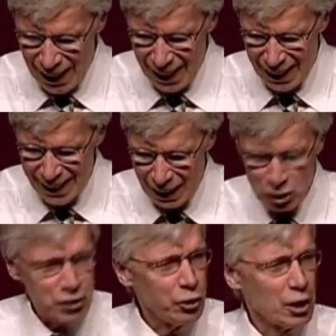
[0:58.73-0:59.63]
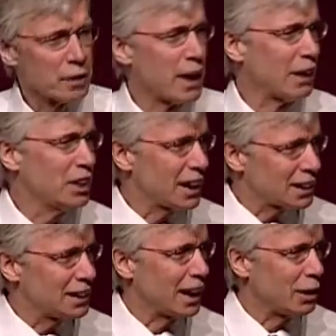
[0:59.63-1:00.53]
And I was fooling around
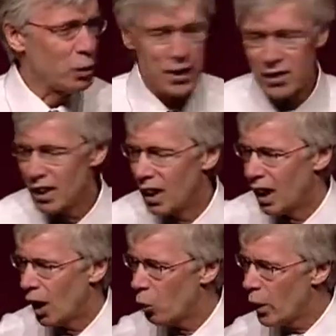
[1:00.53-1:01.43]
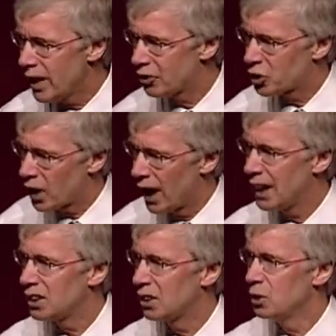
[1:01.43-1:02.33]
yesterday with a way of
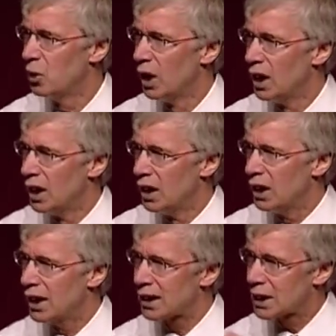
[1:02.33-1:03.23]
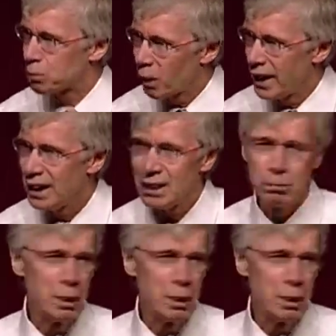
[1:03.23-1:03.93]
trying to explain to